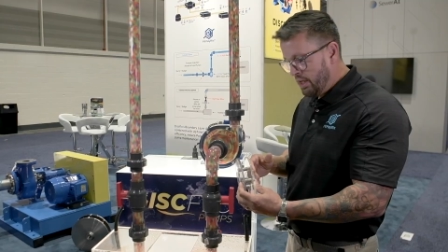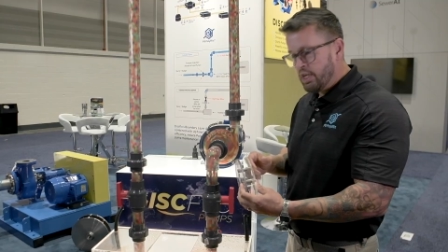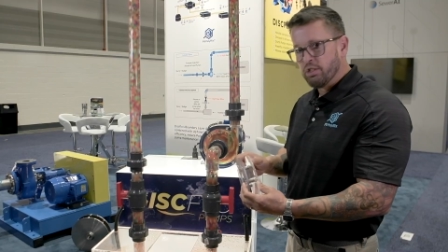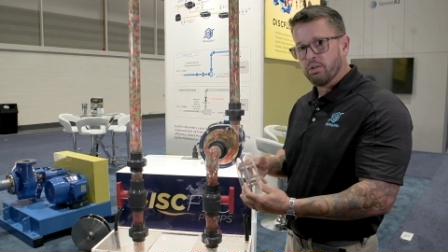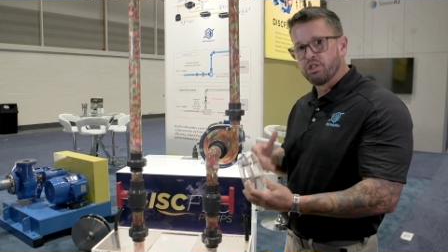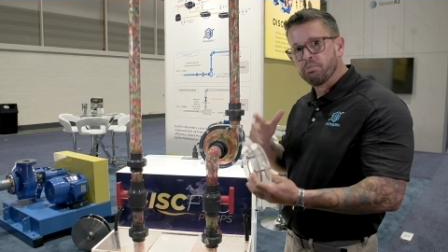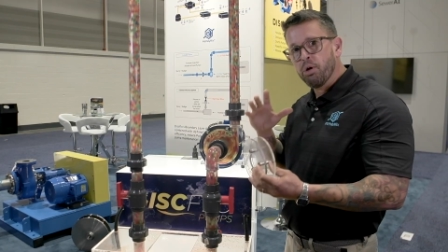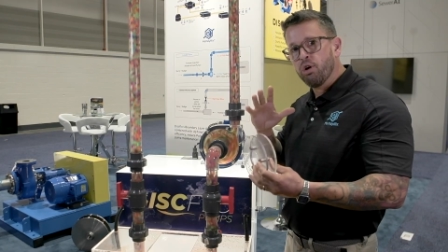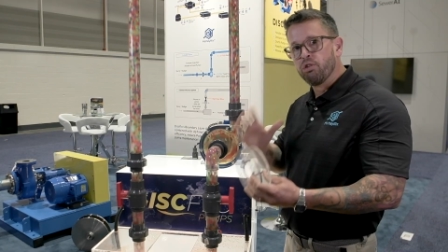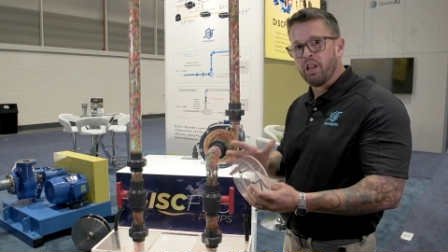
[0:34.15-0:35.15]
So it's
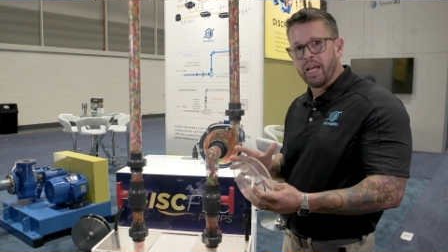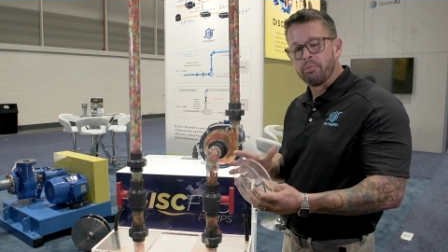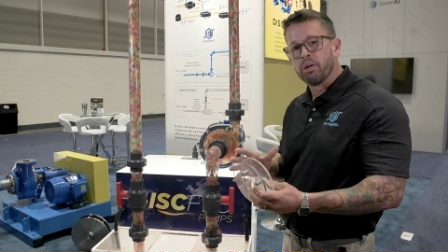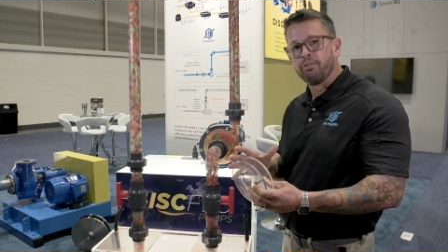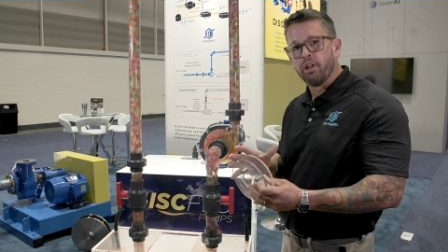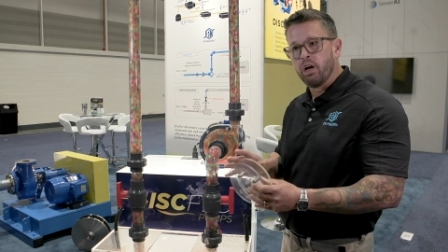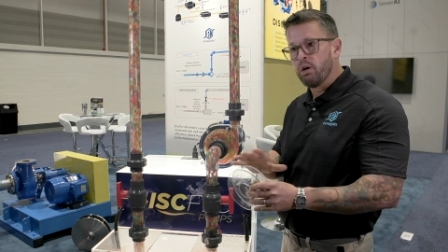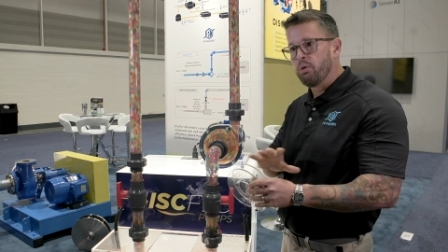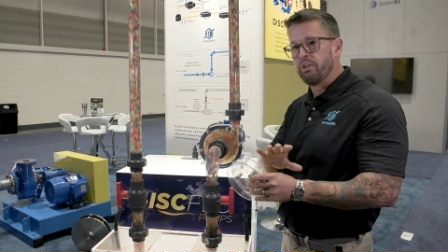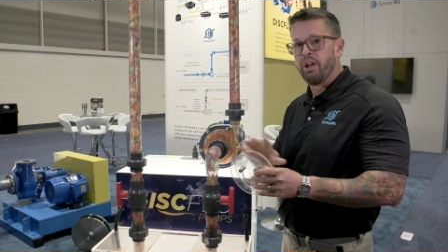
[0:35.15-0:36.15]
smooth, laminar
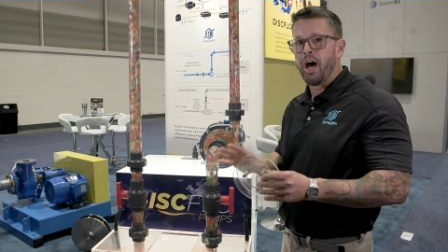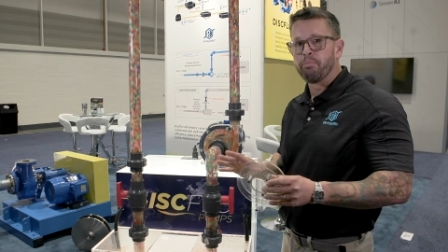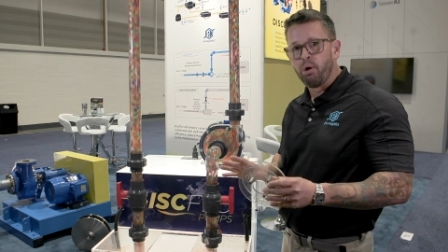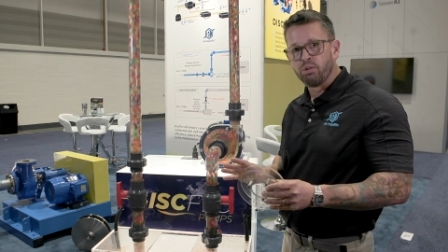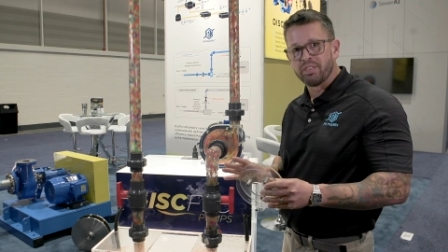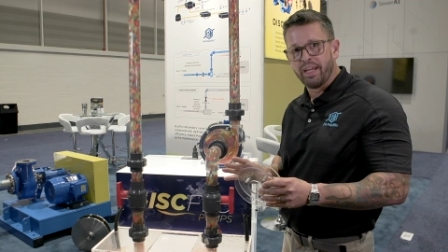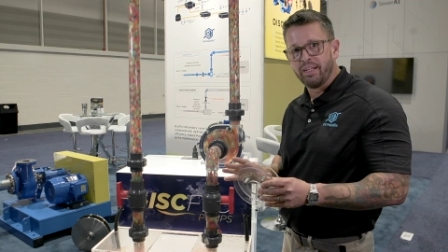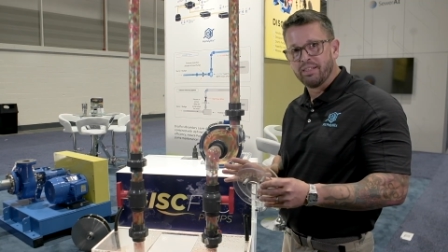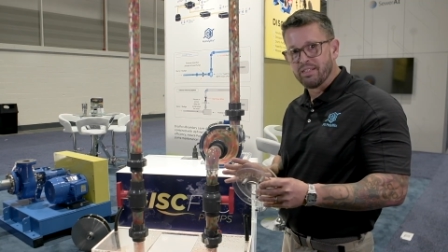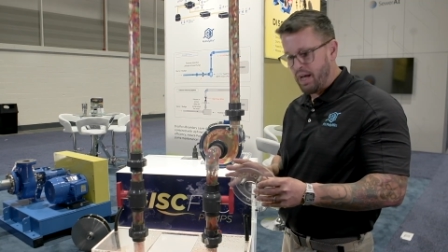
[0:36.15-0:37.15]
flow,
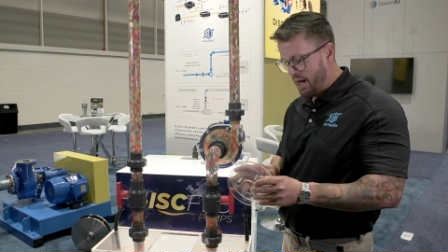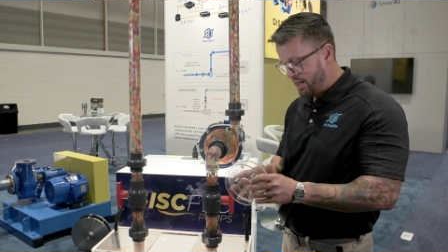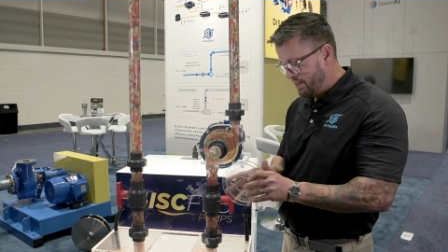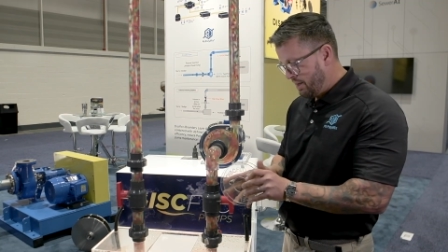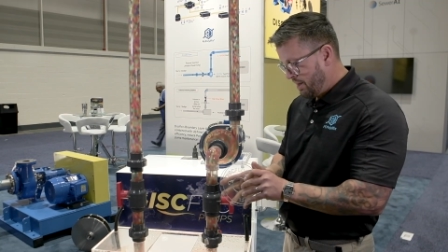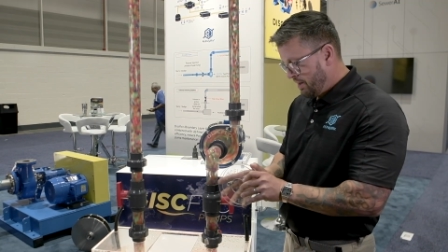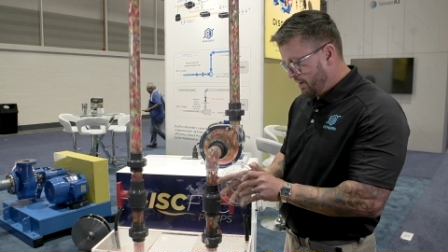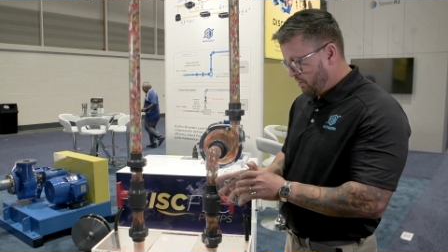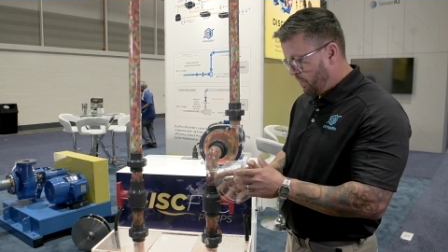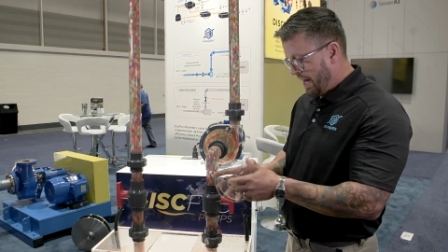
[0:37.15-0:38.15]
non-pulsating design.
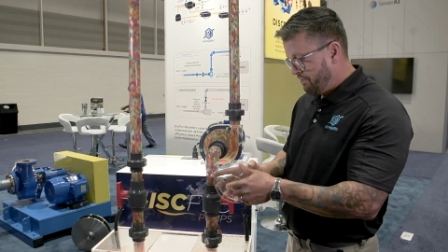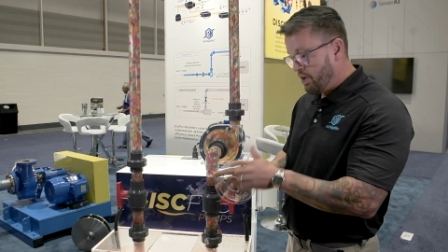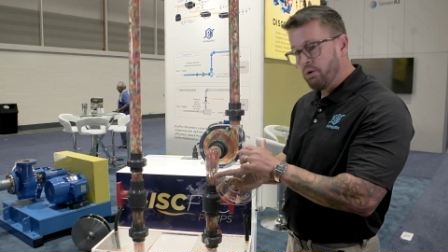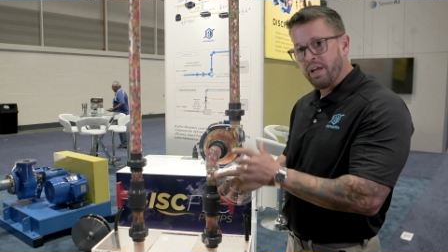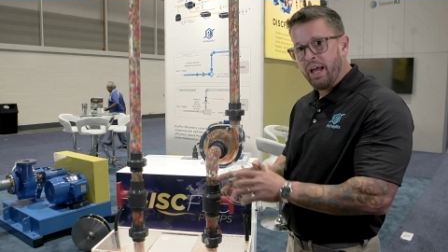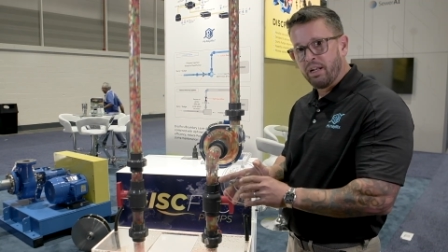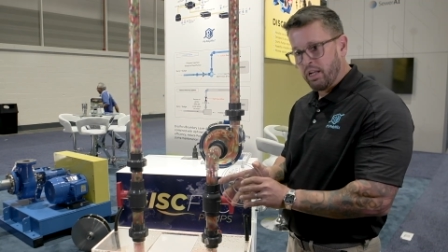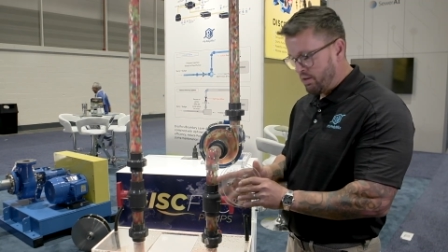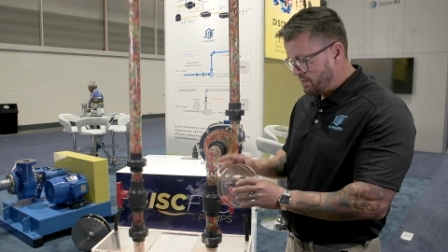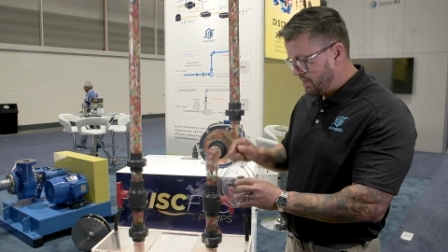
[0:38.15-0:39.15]
We have no tight
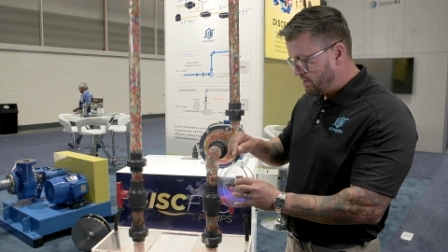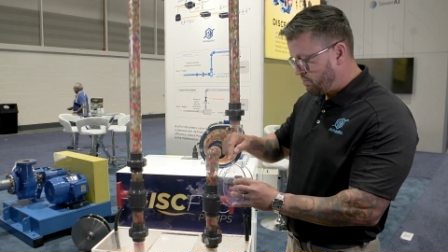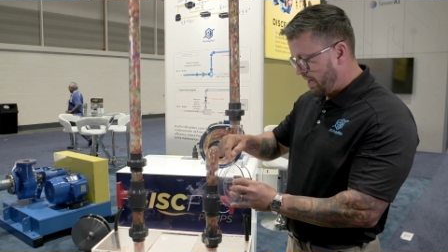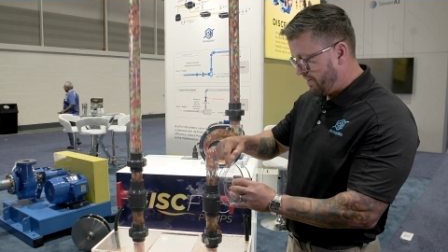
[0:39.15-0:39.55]
clearances. We have